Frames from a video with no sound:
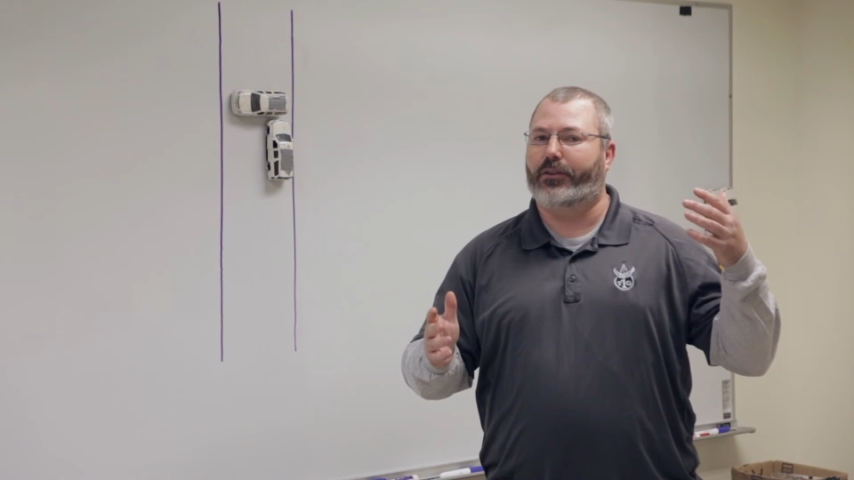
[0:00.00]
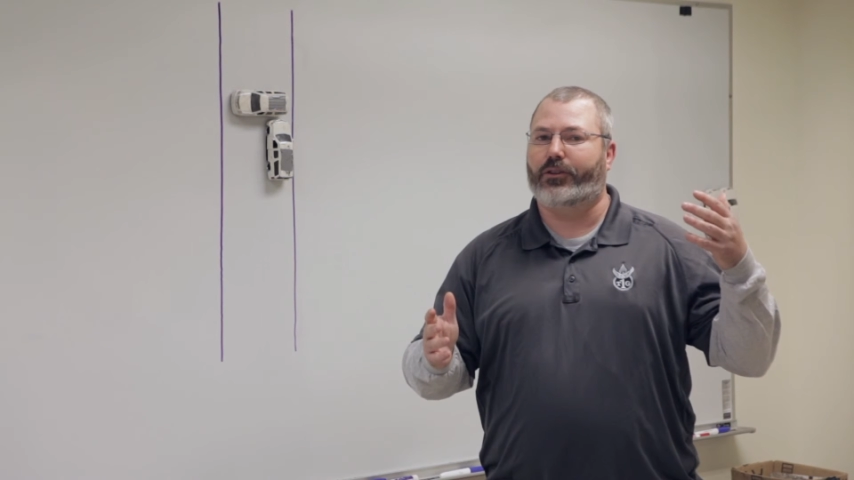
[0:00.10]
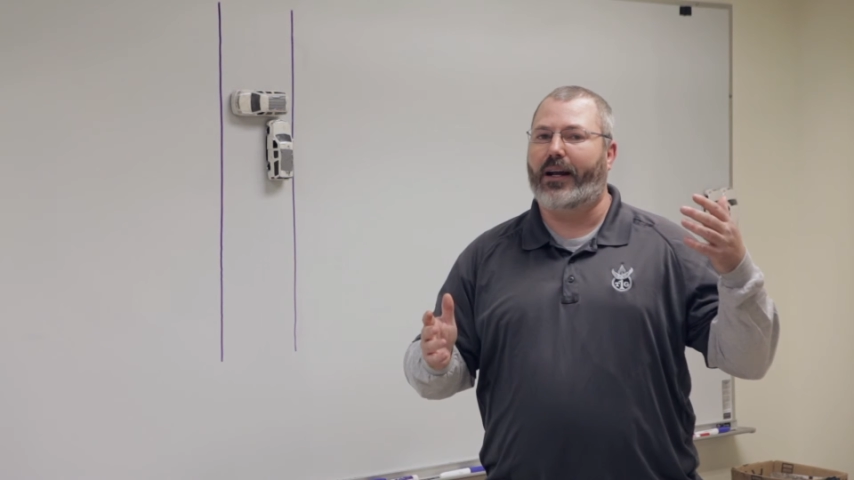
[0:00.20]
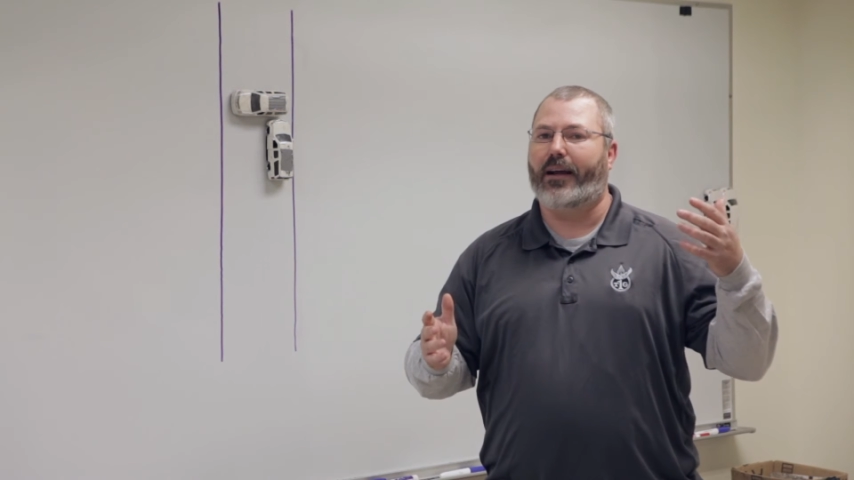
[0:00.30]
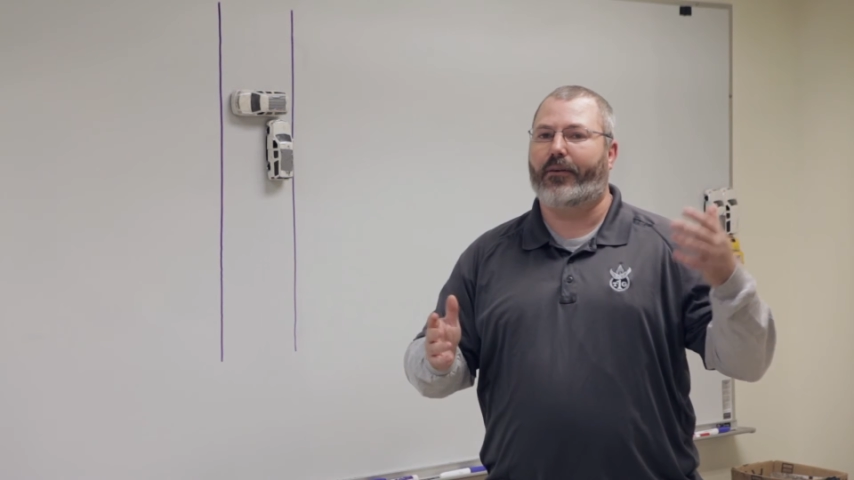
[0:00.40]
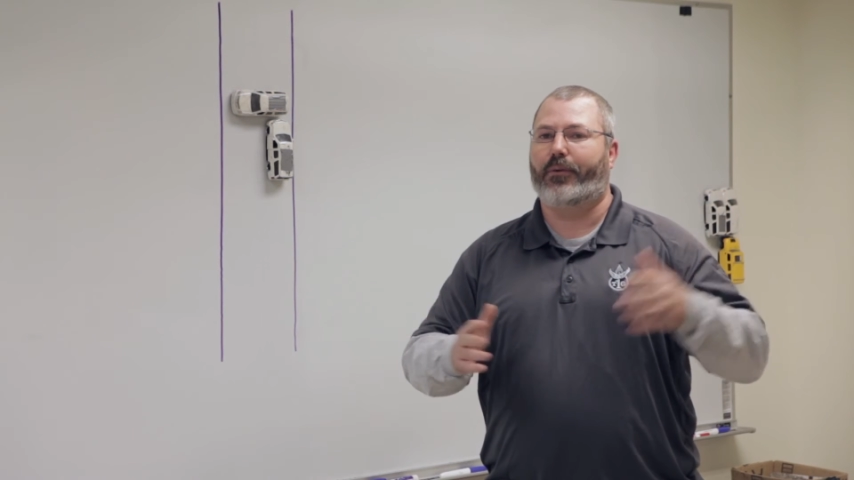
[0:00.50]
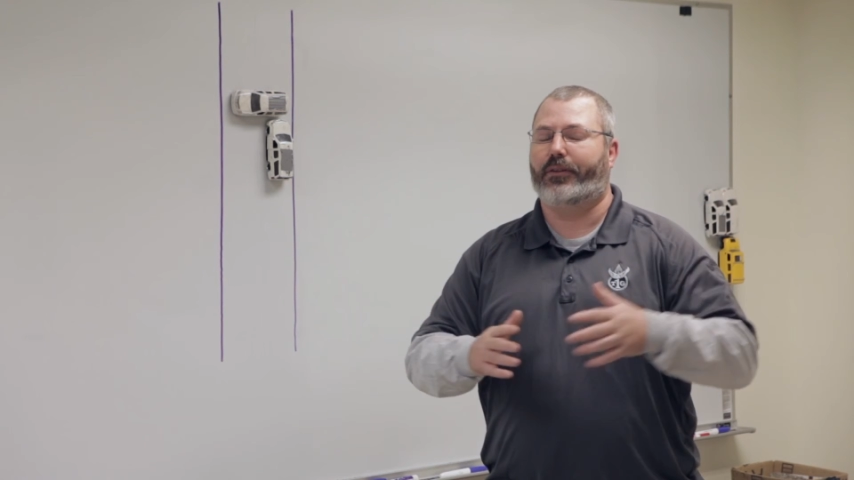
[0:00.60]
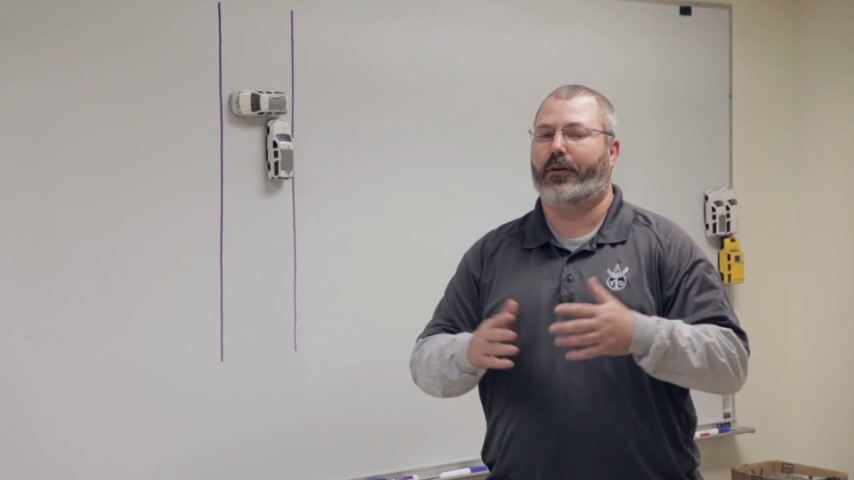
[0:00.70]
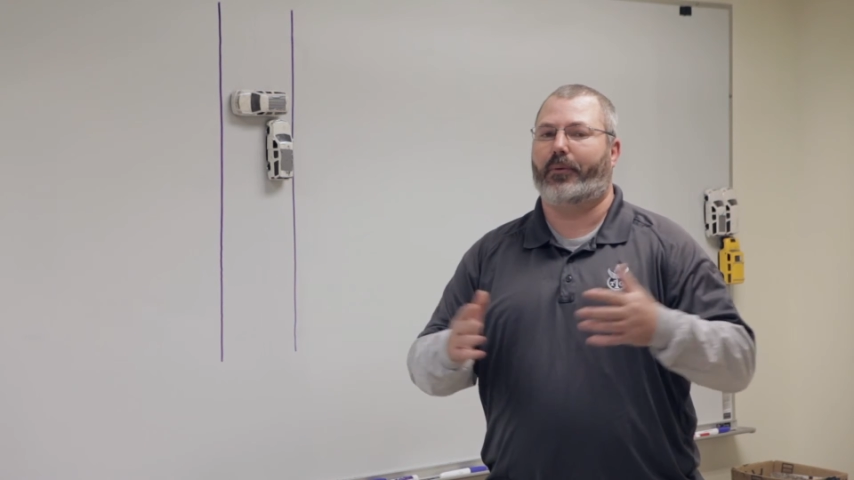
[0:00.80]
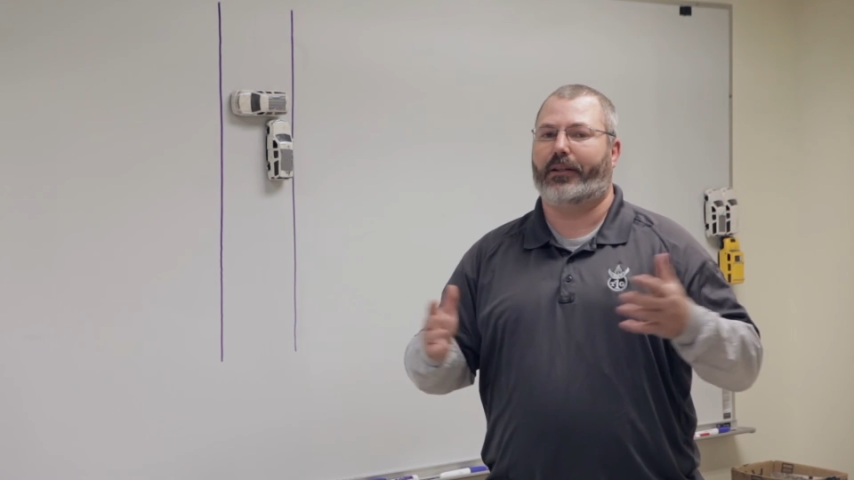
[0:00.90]
track where
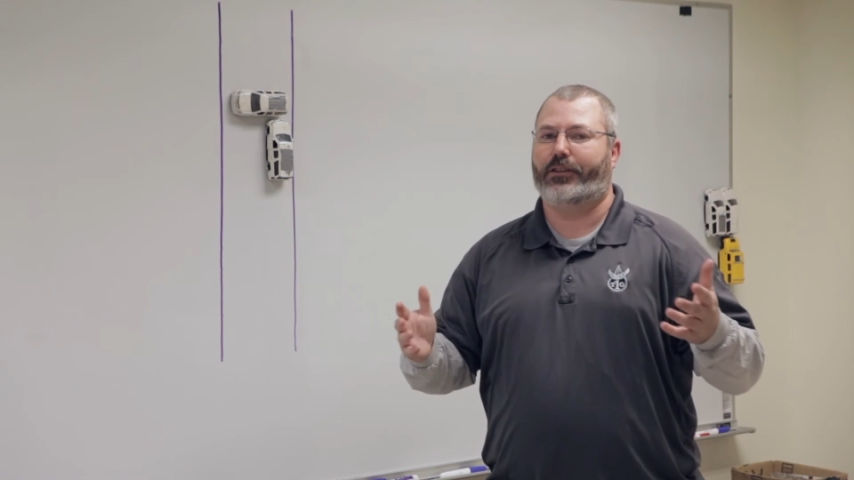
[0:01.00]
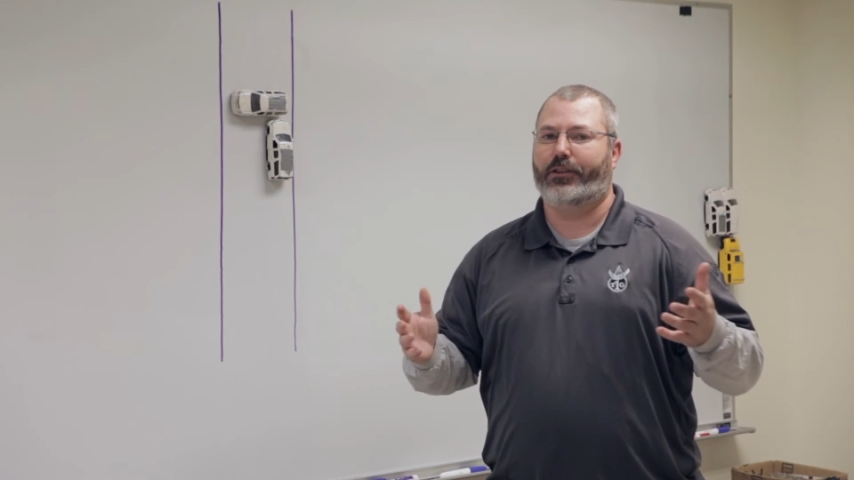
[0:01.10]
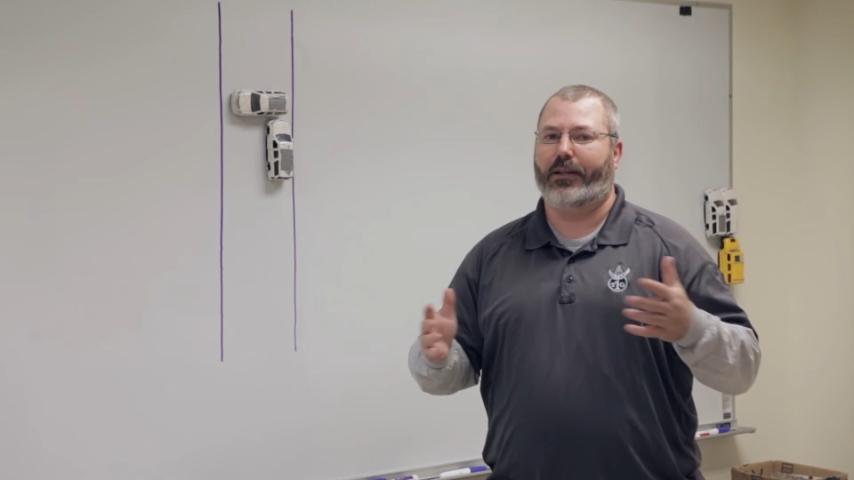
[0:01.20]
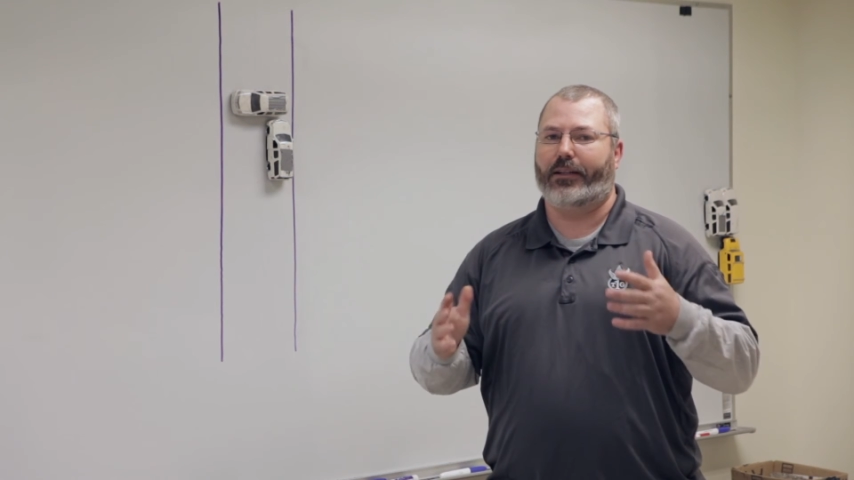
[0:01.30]
nobody's shooting